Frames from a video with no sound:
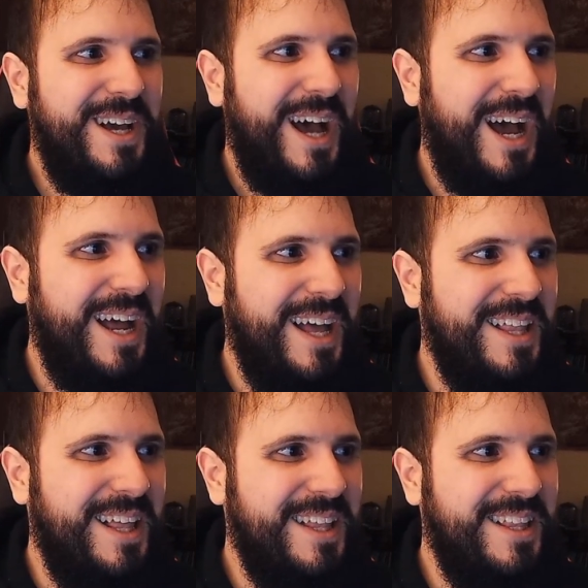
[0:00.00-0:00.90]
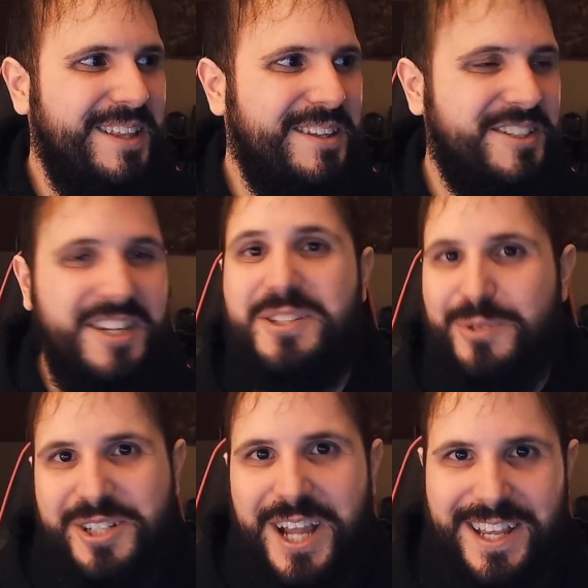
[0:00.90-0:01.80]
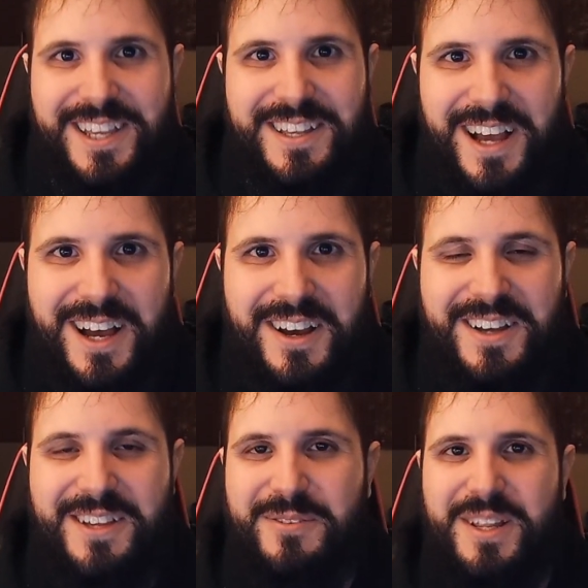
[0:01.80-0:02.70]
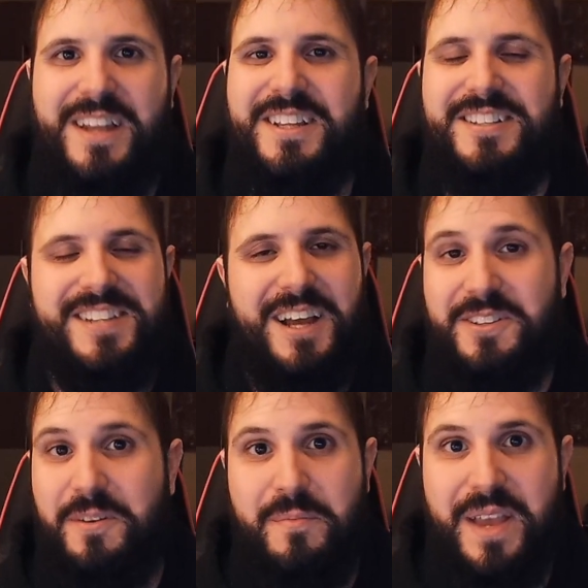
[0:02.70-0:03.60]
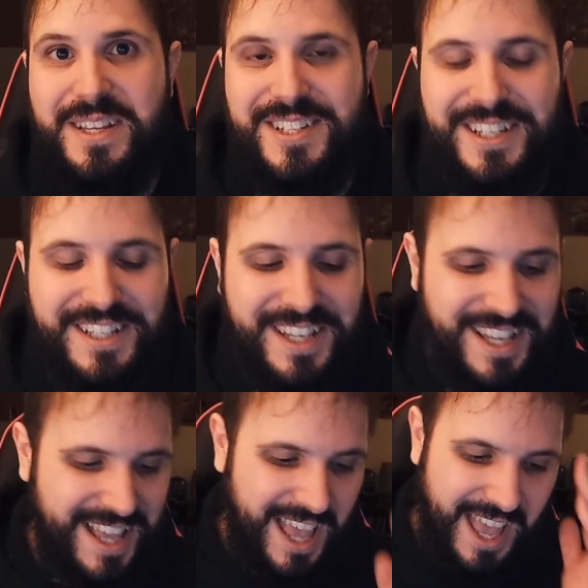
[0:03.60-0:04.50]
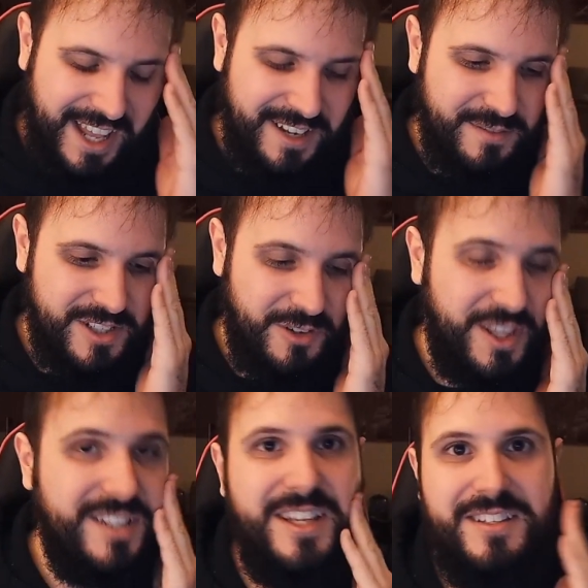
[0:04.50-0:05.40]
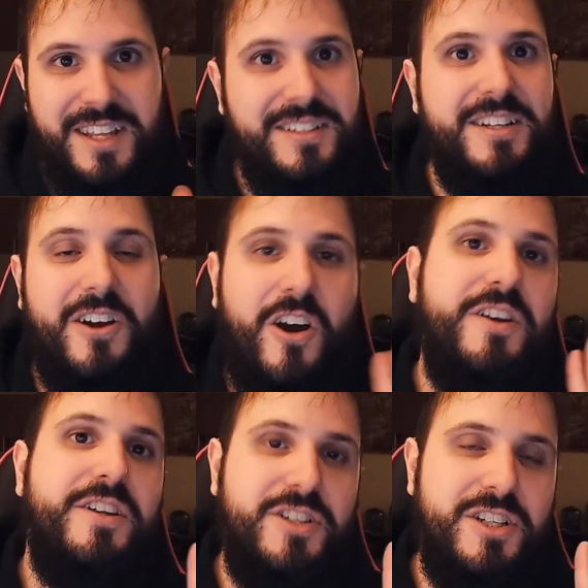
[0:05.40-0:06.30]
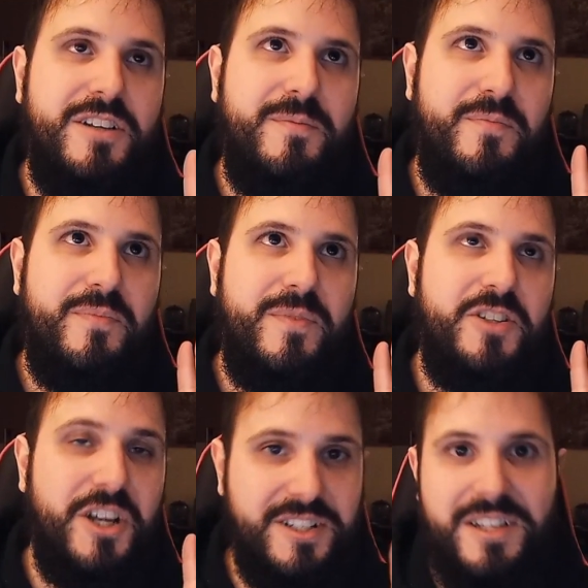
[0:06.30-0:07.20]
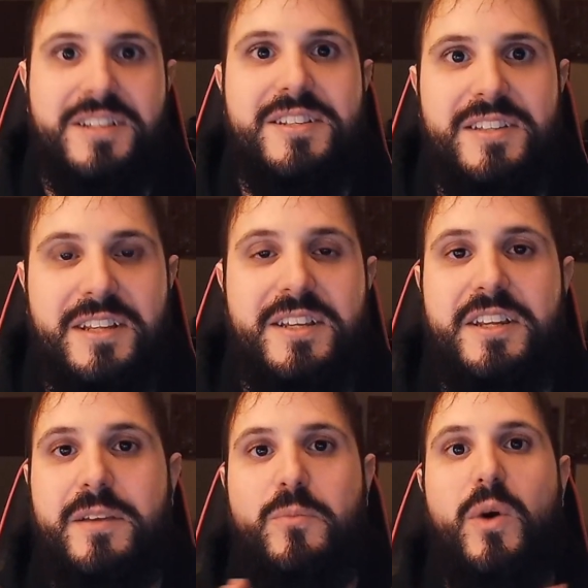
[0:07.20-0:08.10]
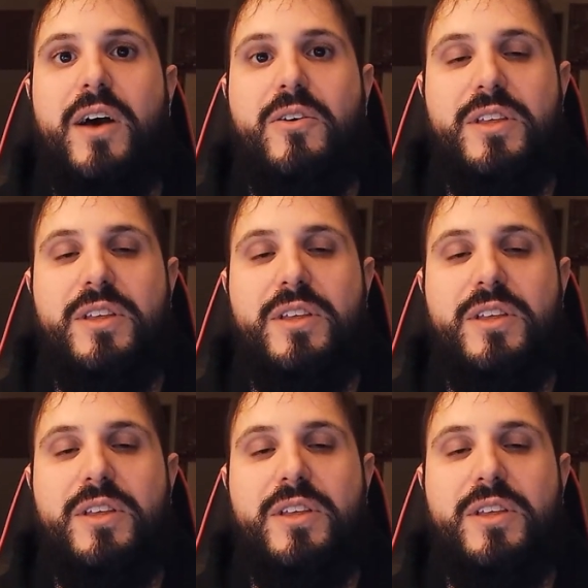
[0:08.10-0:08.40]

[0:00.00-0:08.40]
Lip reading: The seats were shaking. And he sounded amazing. And so they did Carnage justice. They did him well.